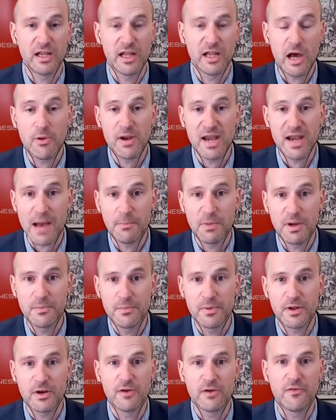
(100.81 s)
lower number,
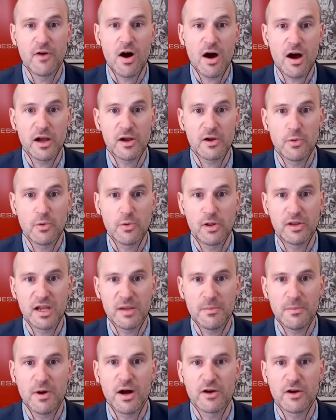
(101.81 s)
but of higher
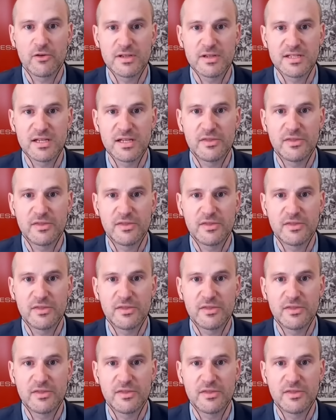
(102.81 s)
quality migrants.